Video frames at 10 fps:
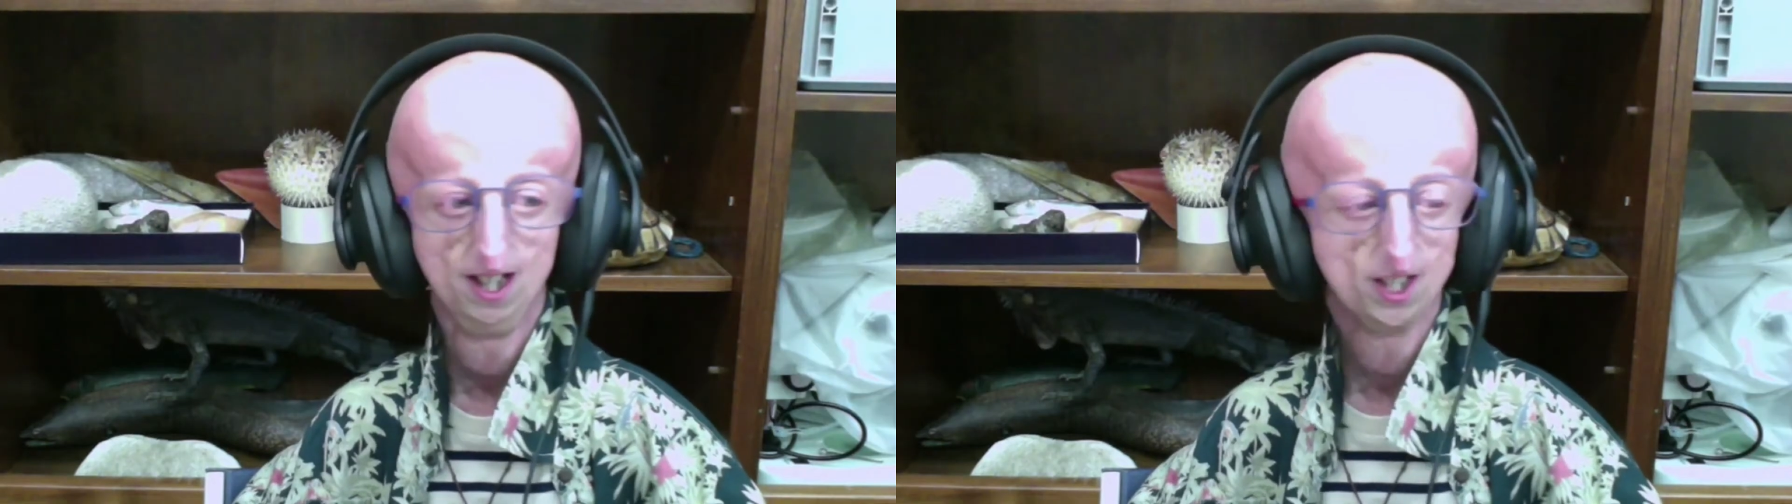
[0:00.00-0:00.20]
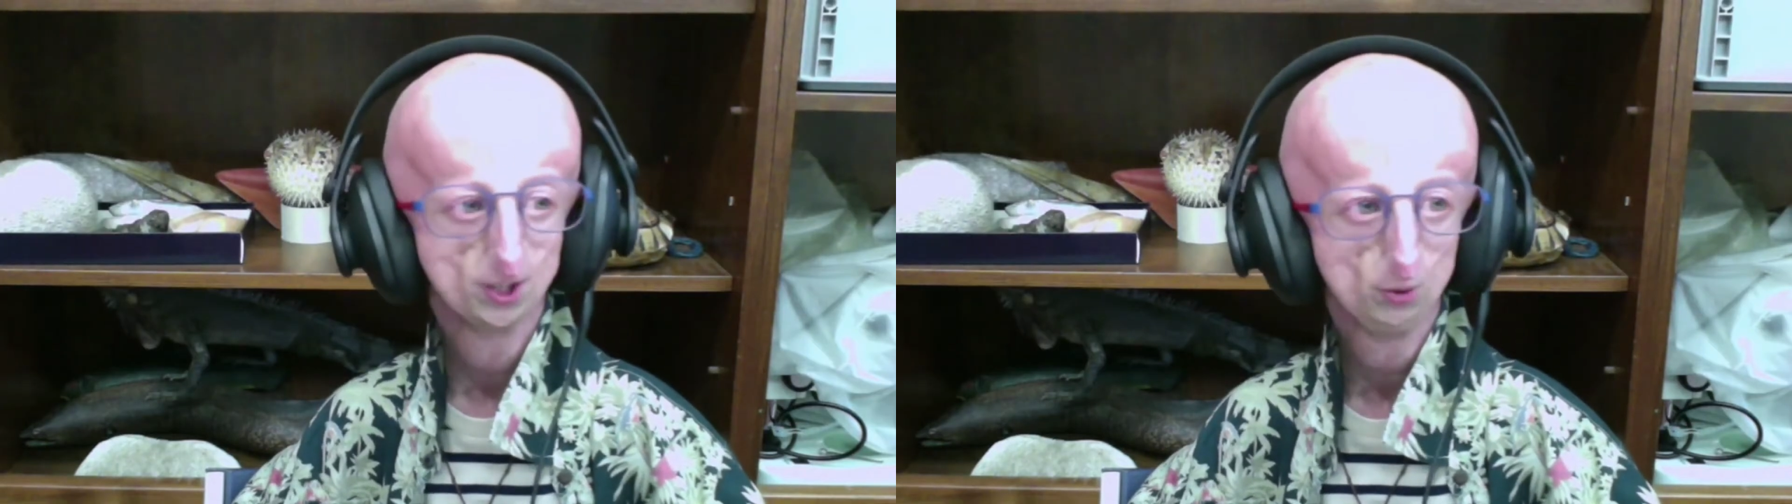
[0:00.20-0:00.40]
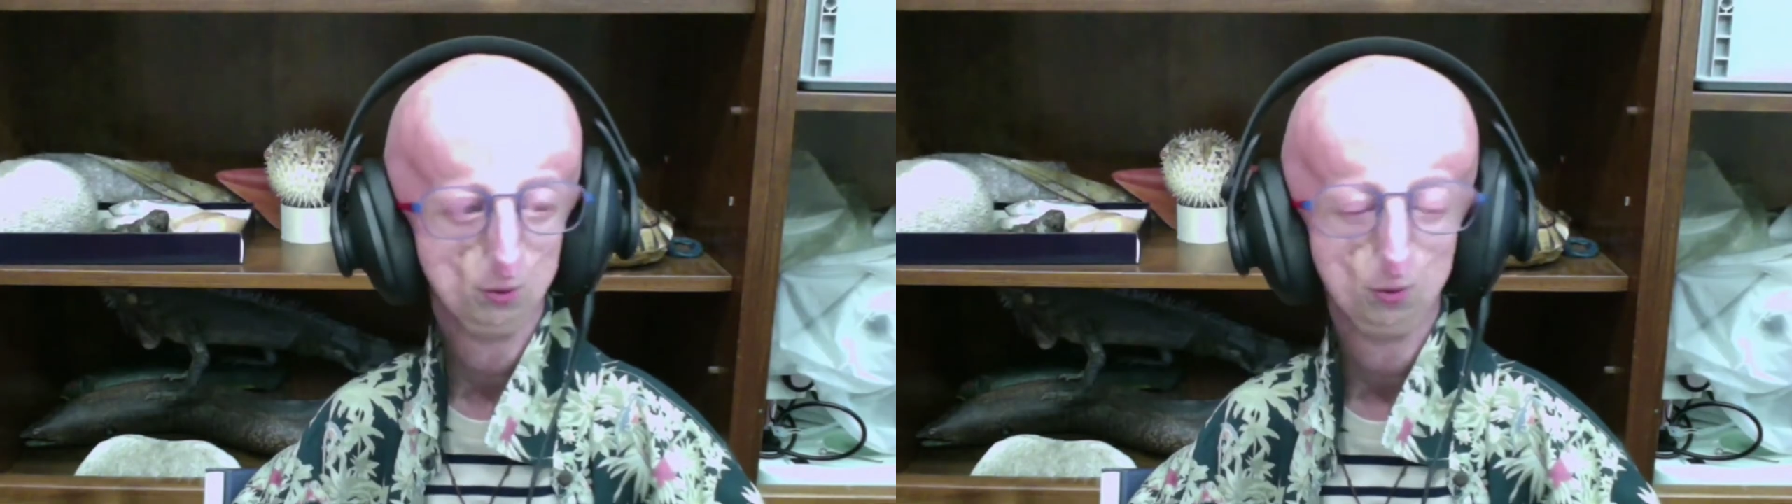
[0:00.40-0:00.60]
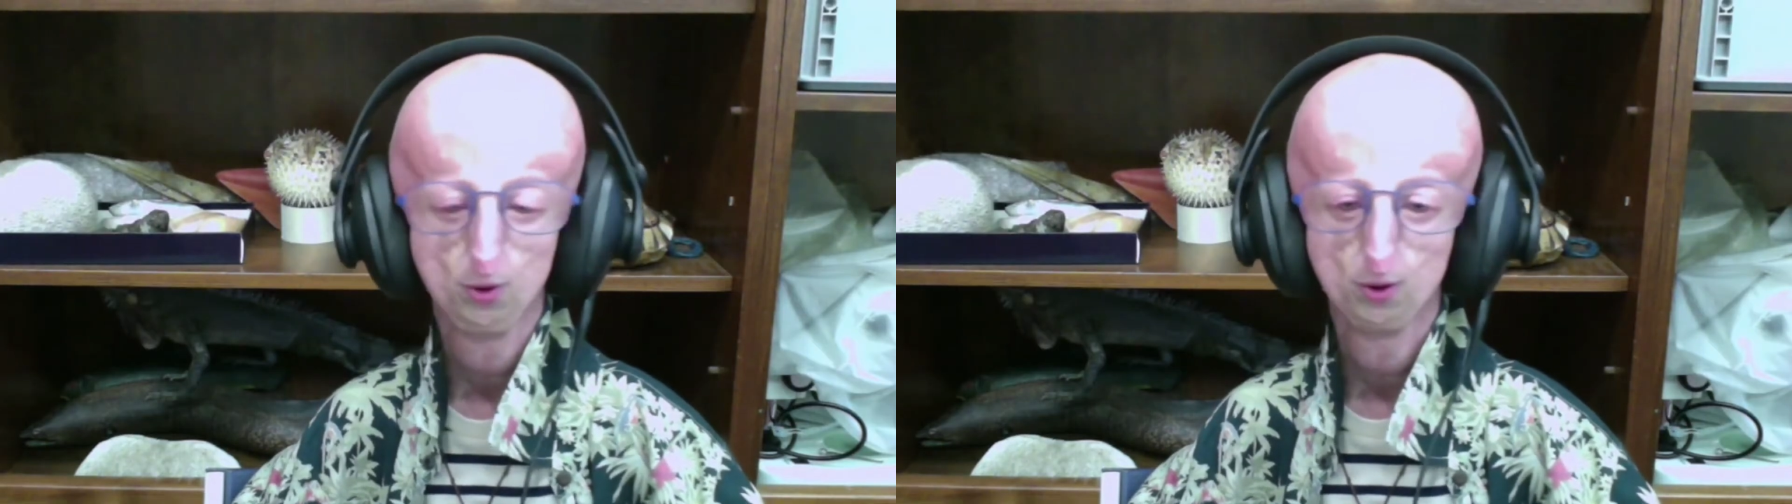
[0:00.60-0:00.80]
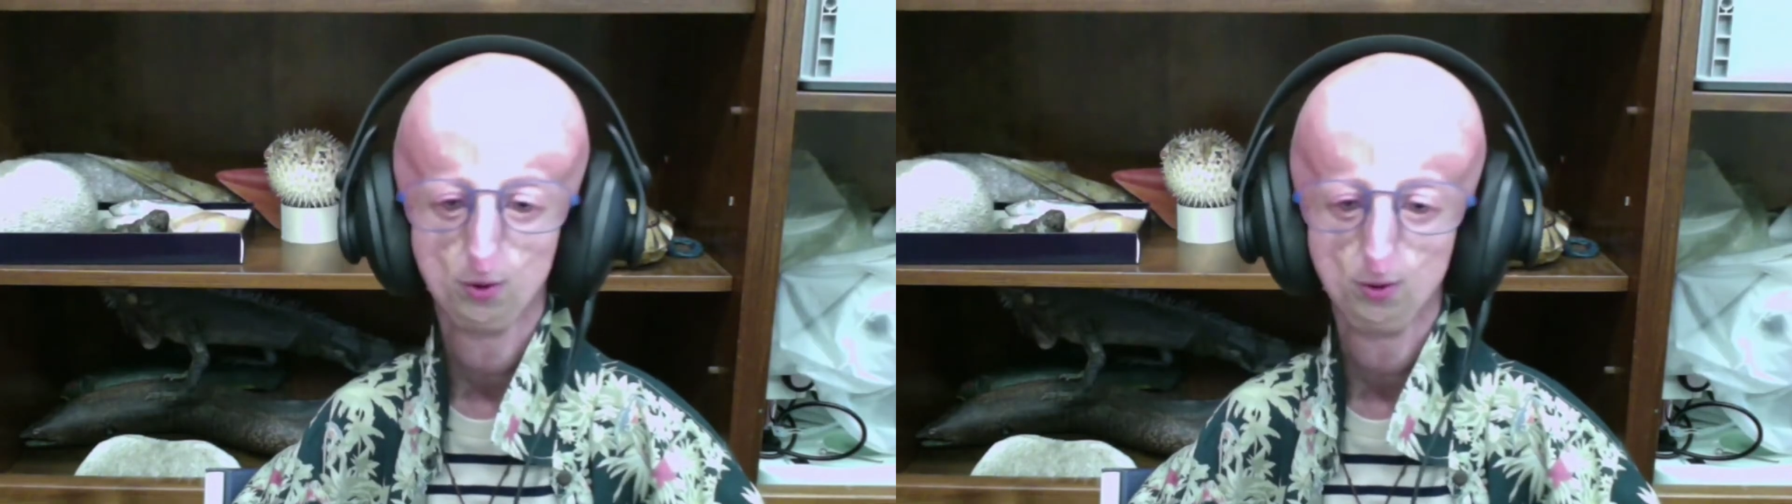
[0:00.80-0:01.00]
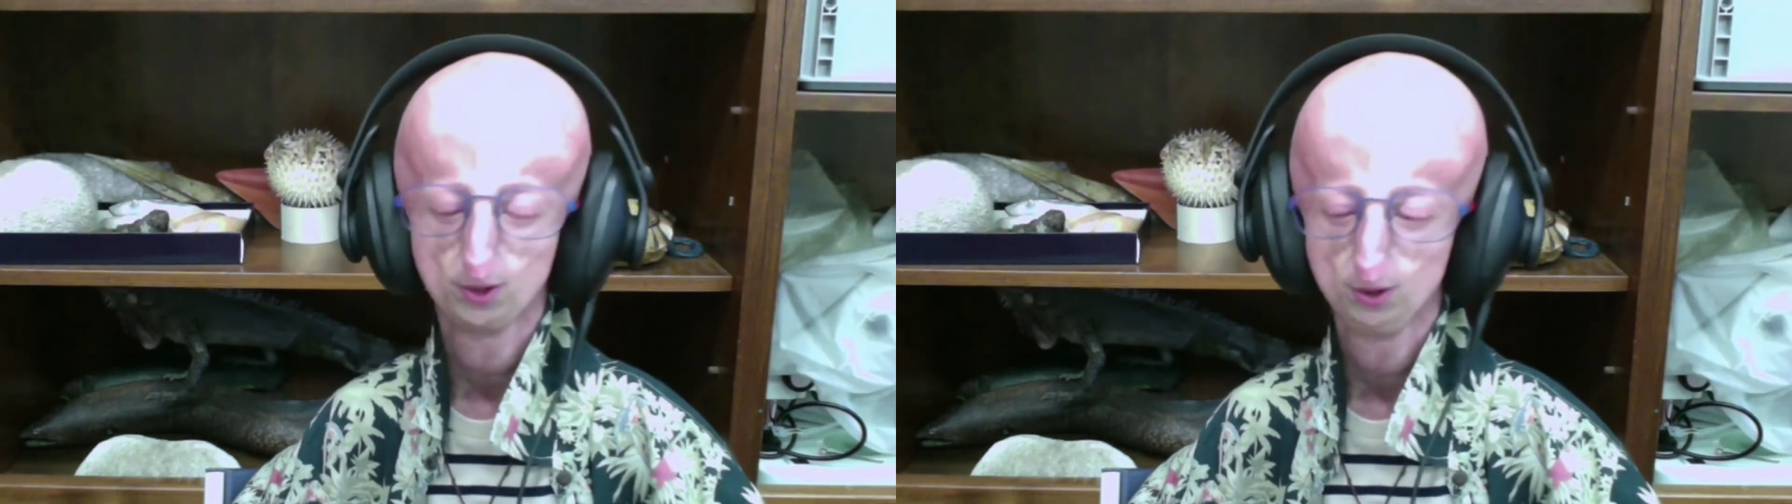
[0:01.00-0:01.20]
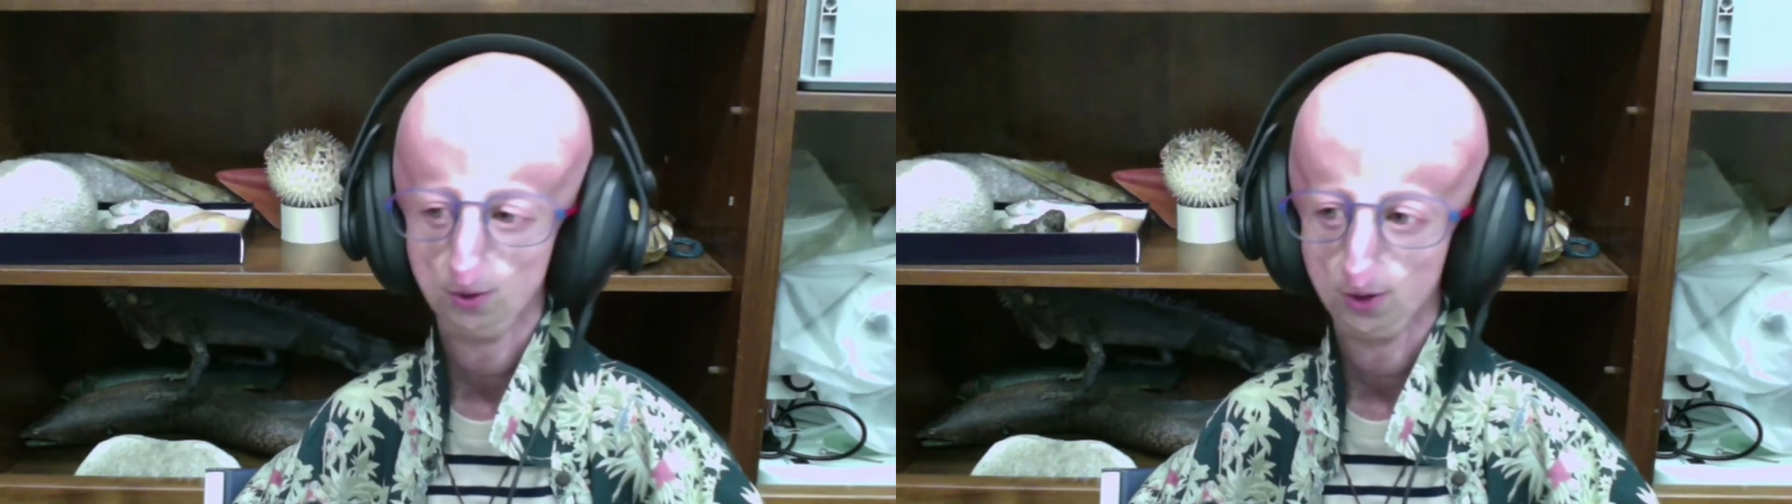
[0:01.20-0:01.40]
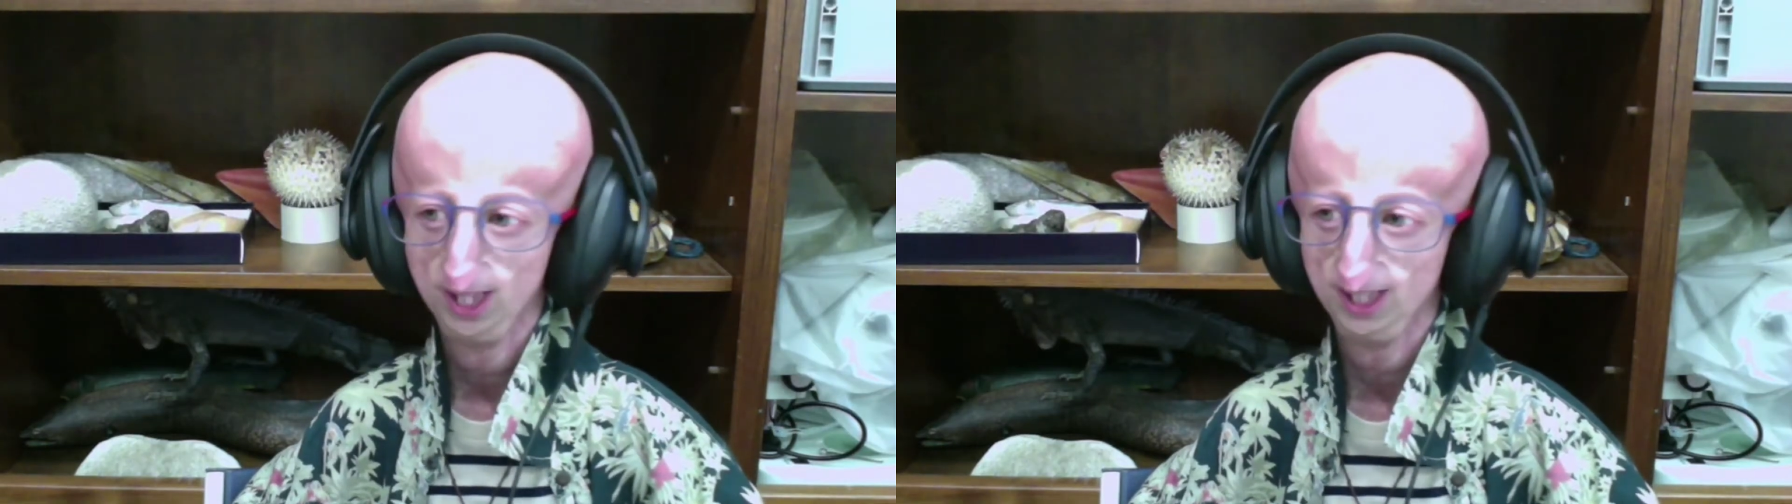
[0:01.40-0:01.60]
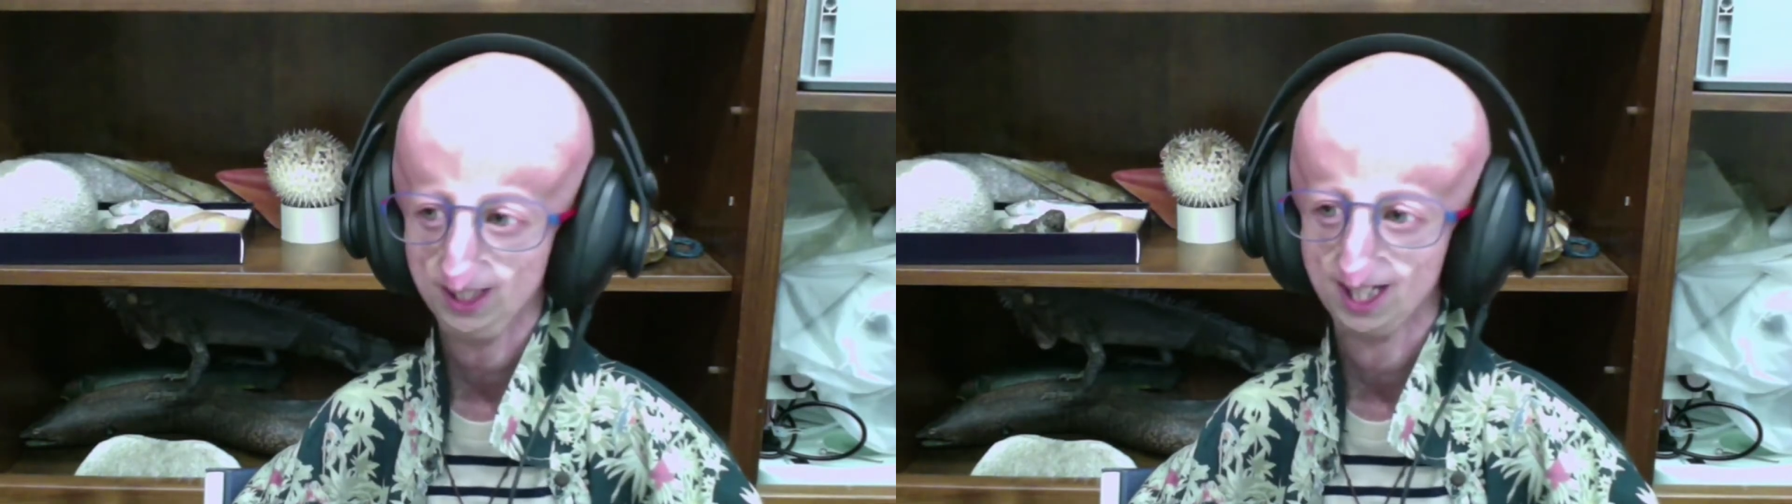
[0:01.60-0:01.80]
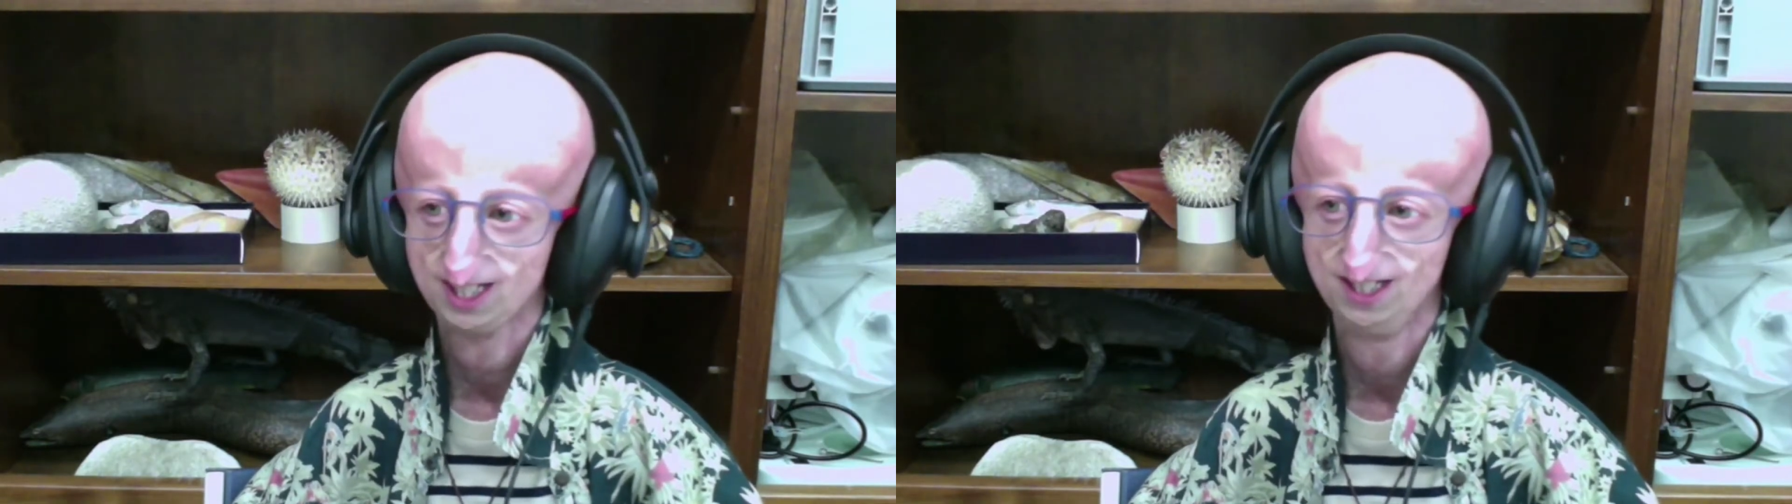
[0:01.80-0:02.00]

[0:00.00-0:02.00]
So to think that